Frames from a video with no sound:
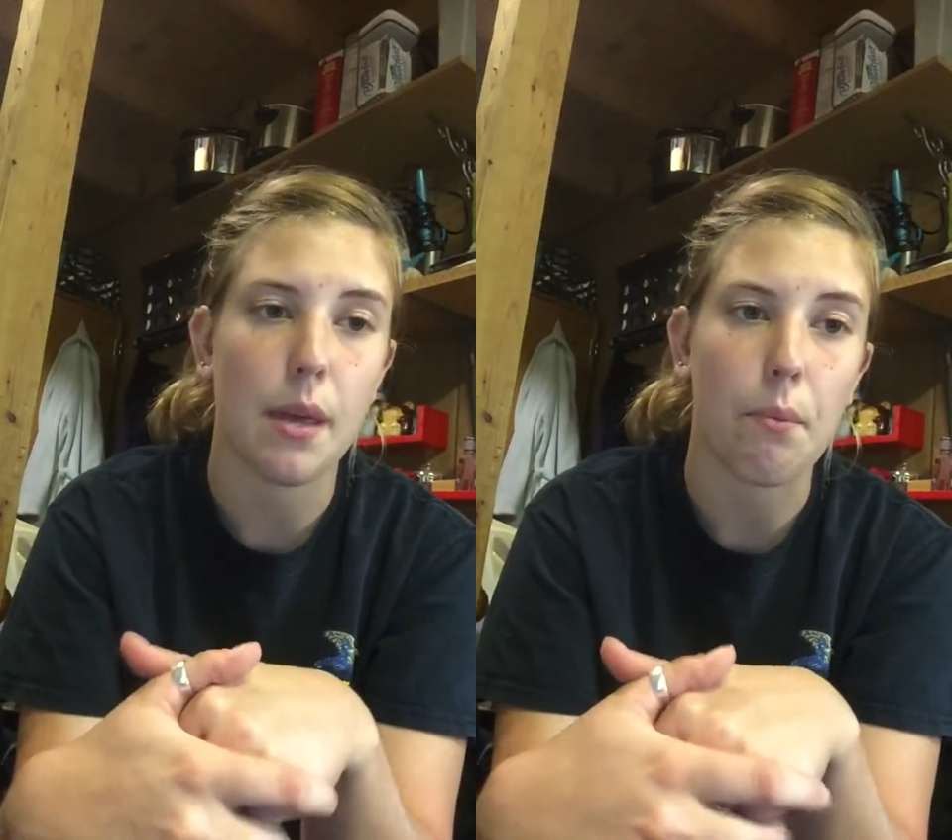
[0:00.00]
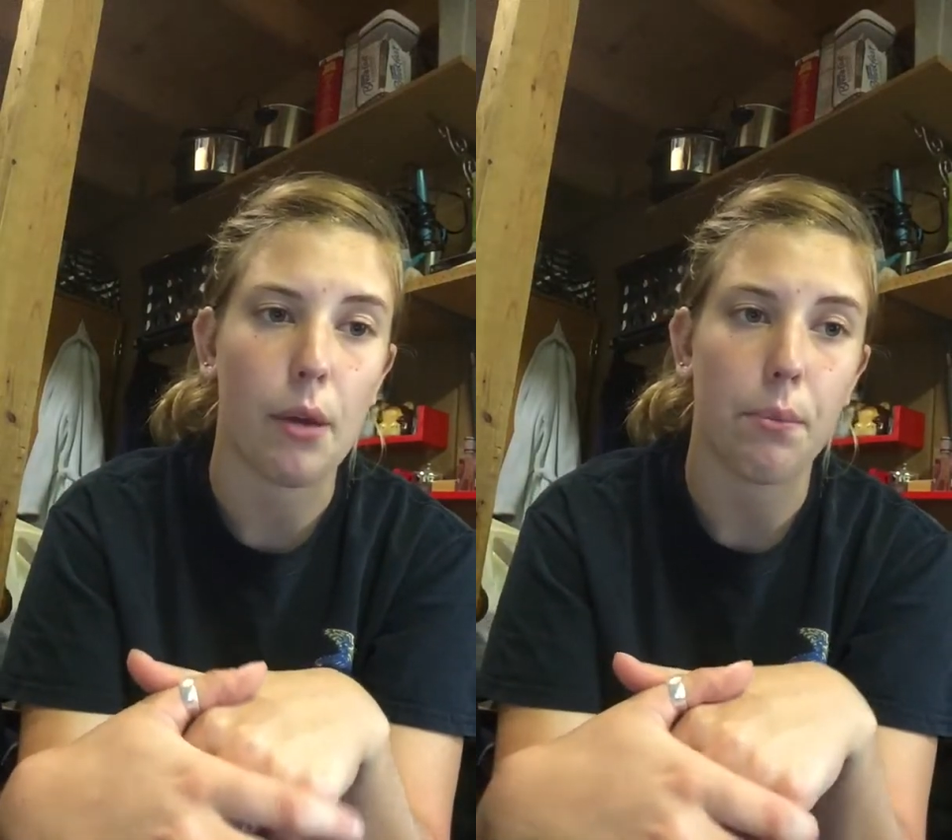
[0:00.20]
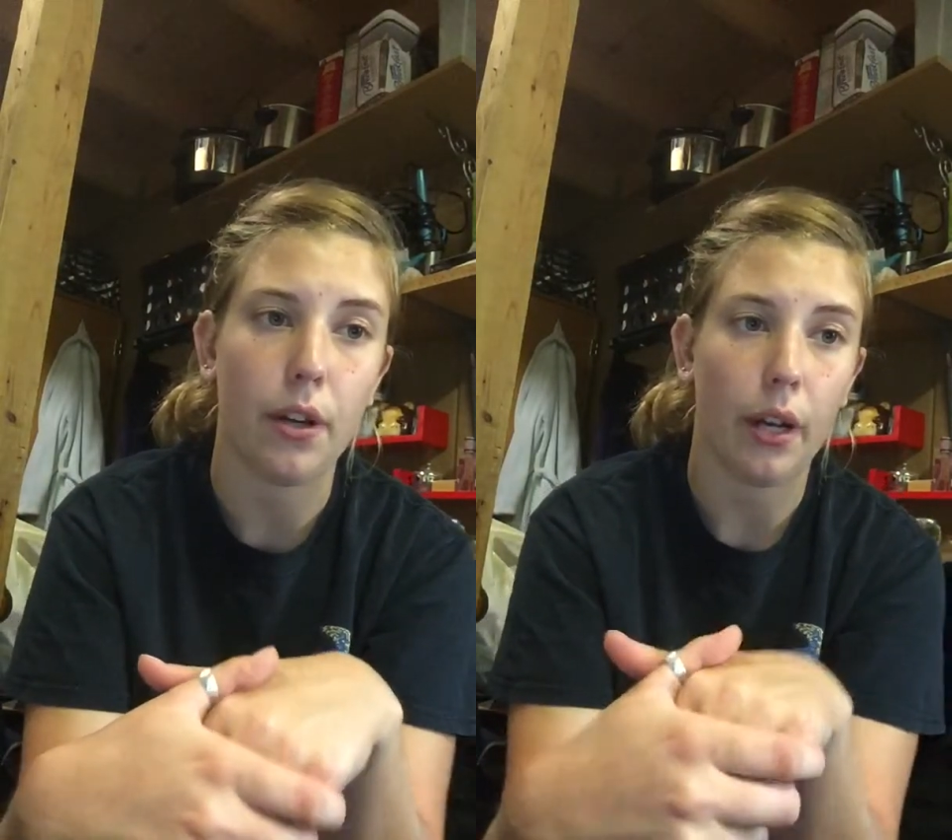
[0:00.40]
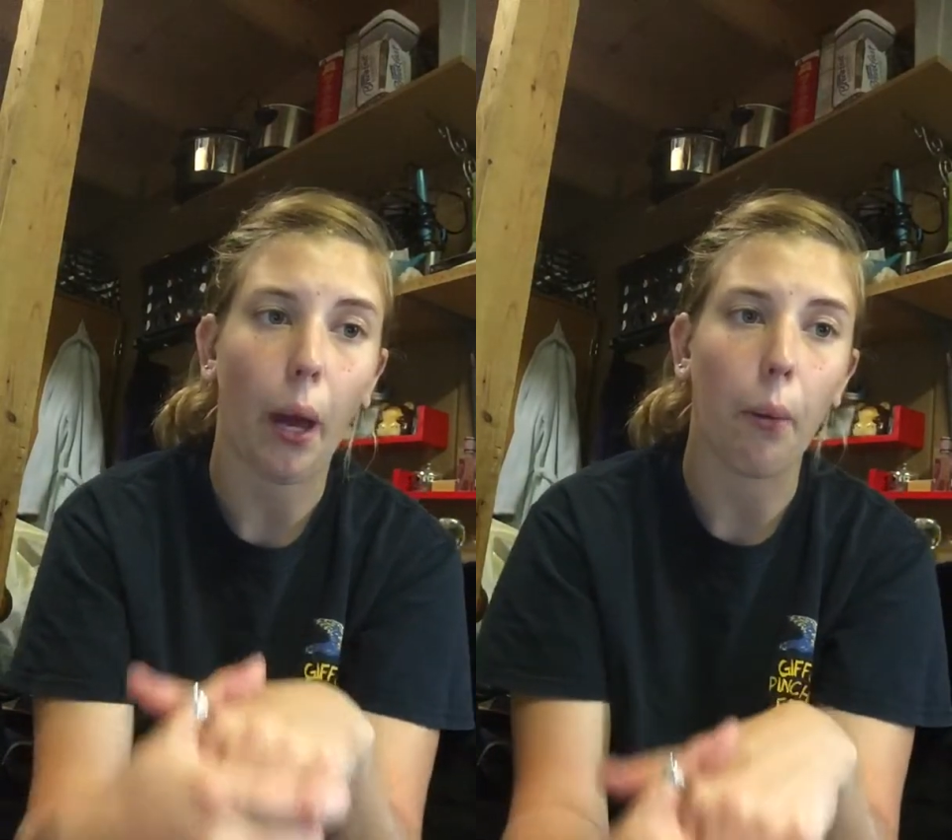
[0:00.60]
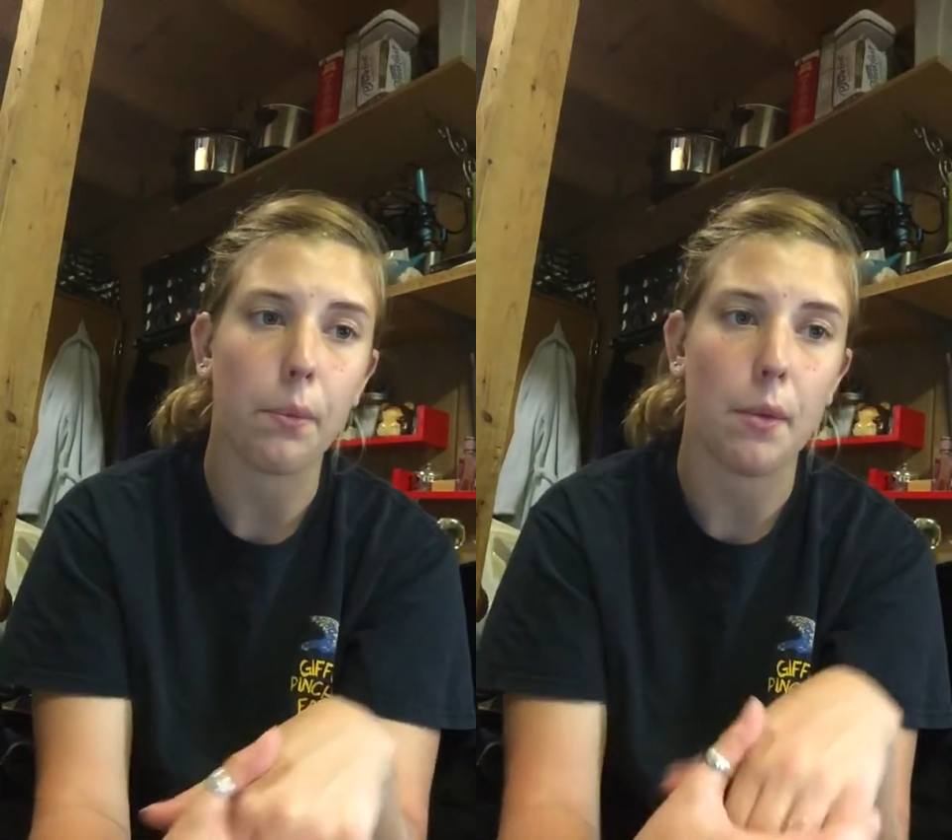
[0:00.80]
that might be able to
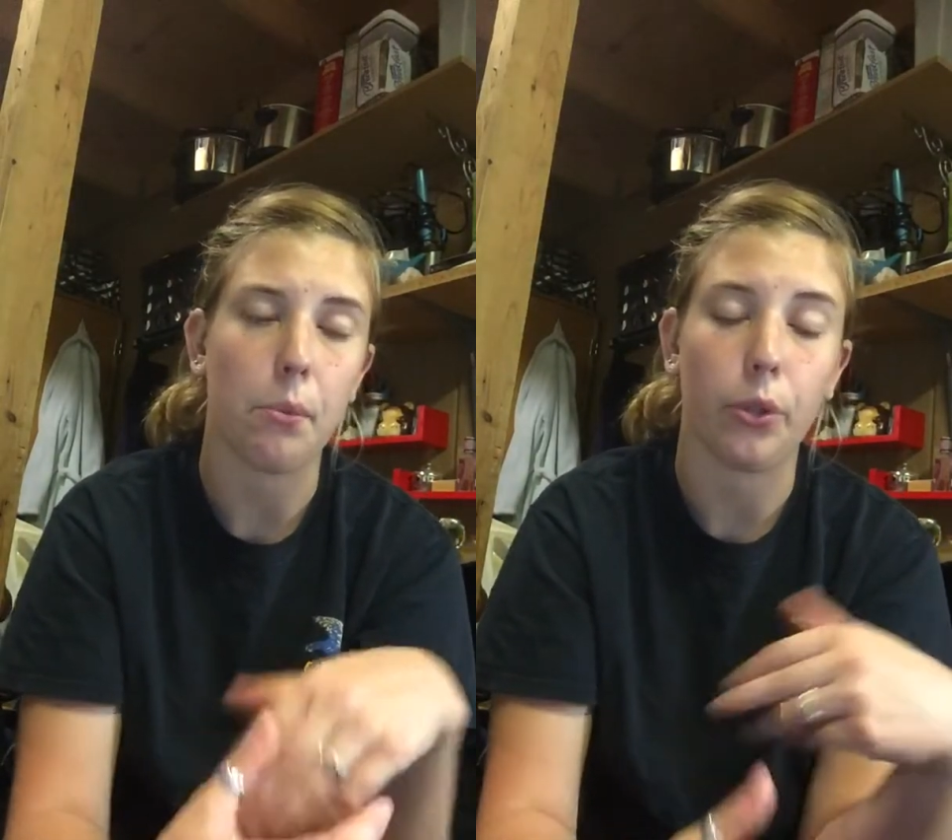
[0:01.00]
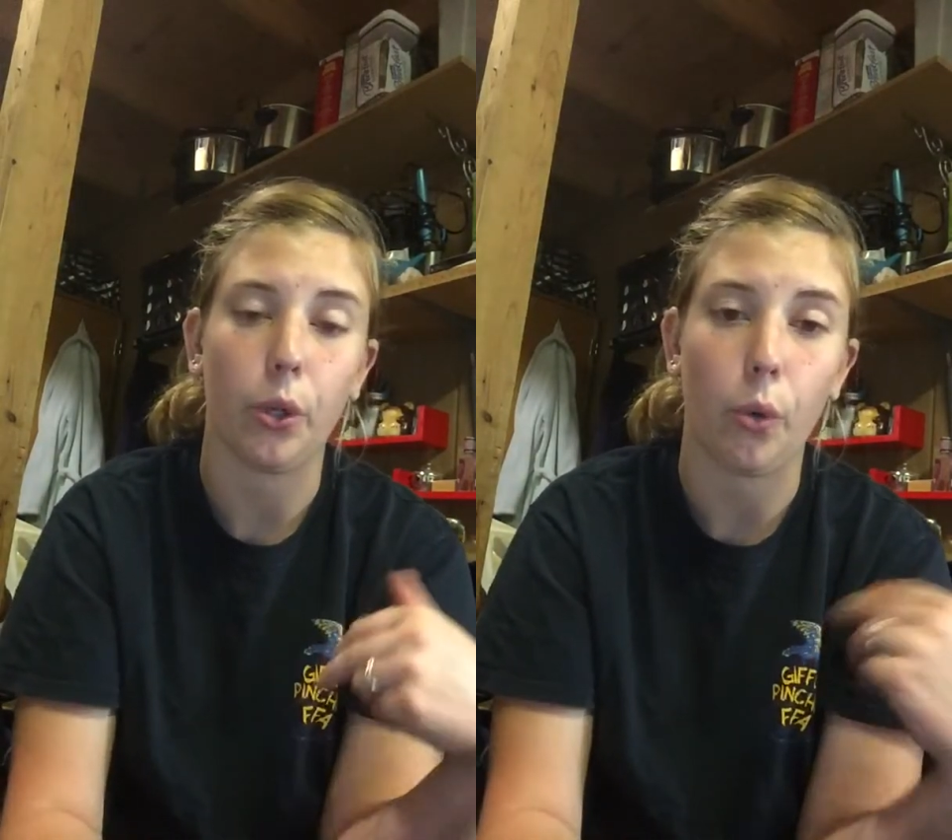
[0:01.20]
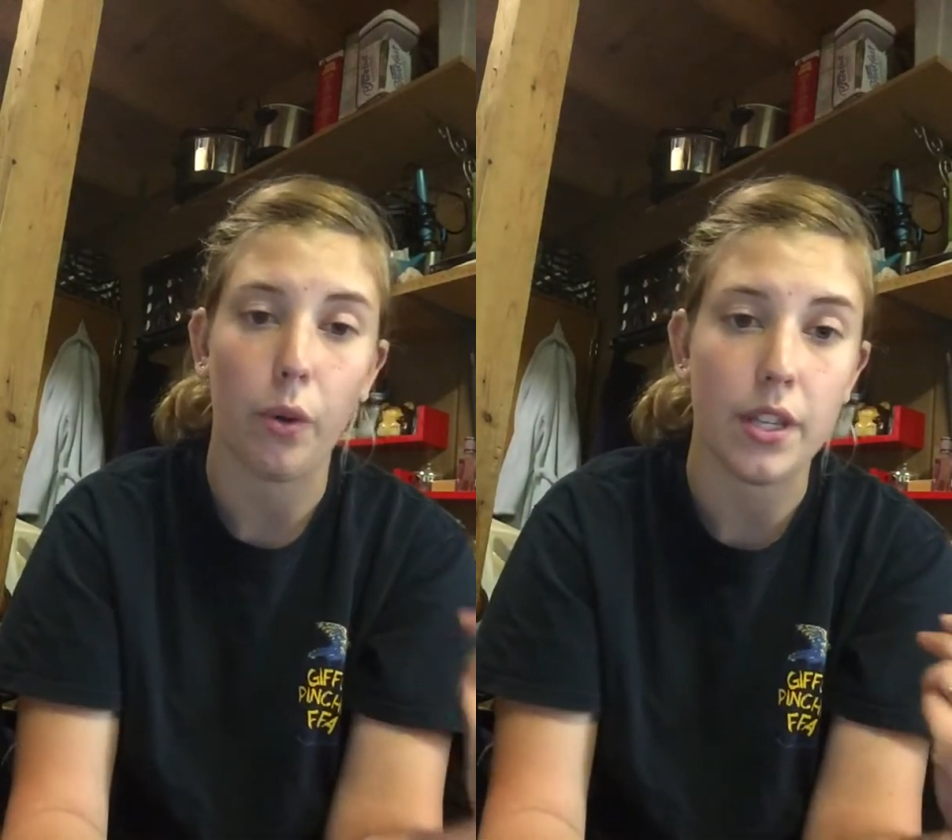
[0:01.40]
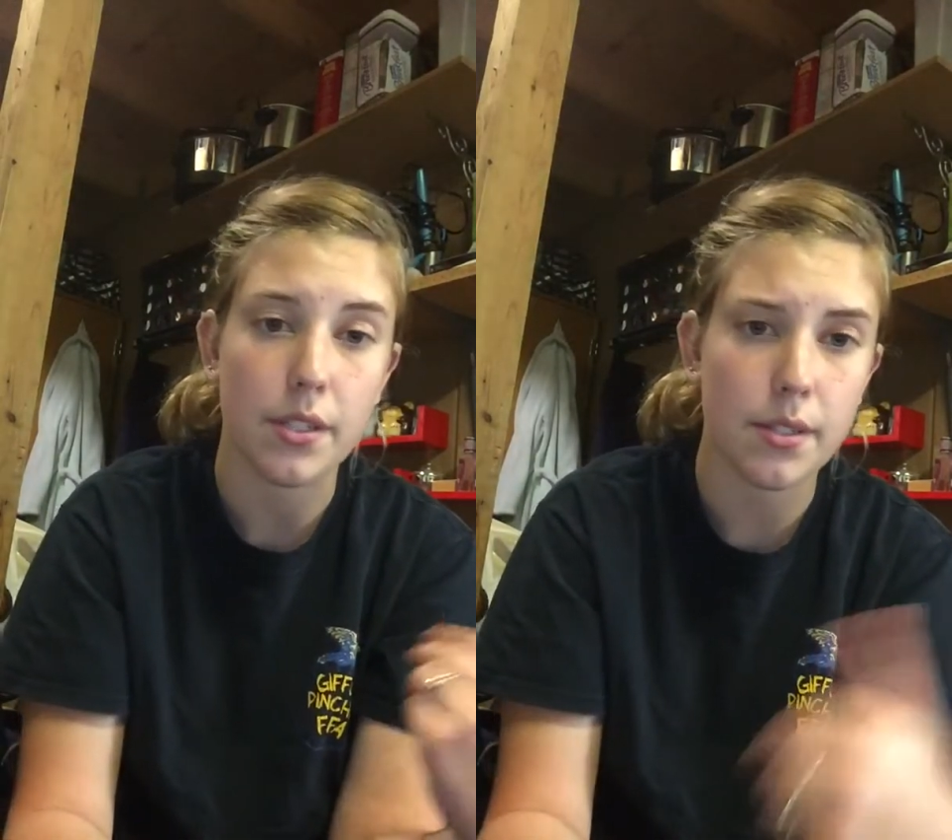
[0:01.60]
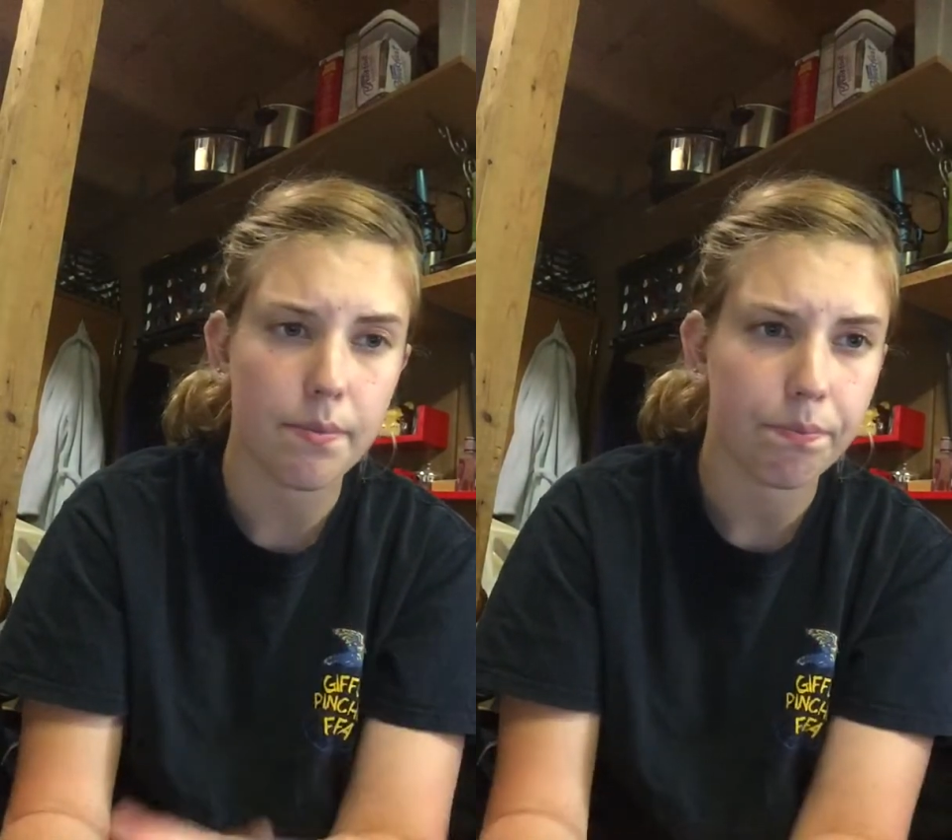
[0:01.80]
help them on the
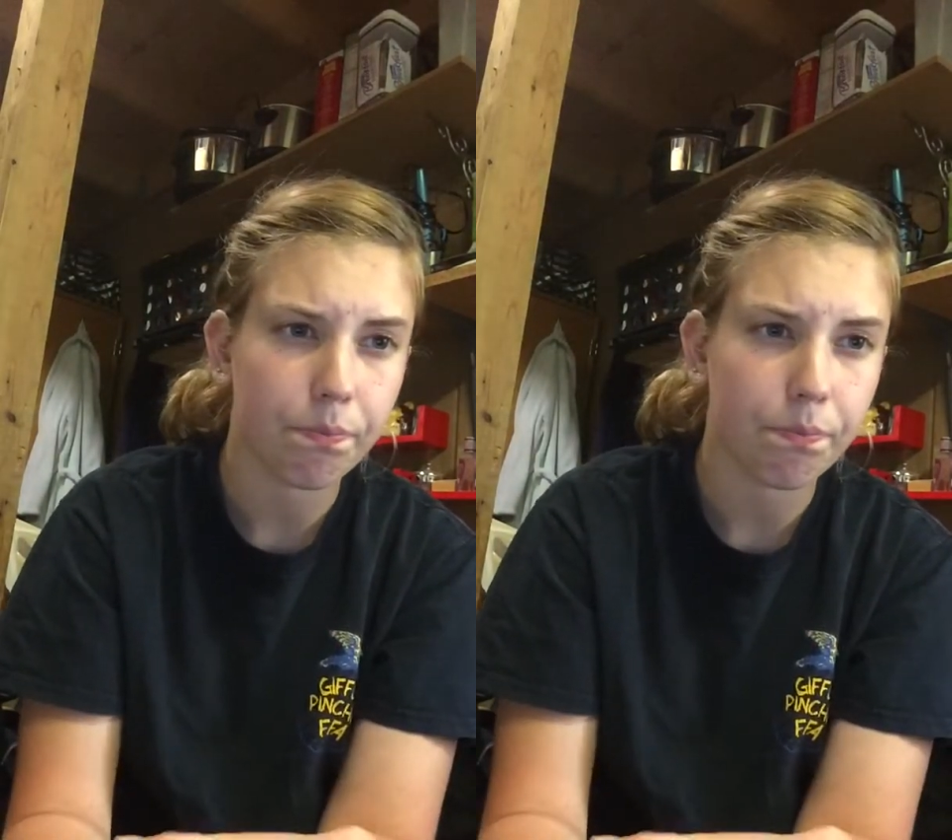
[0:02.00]
quiz.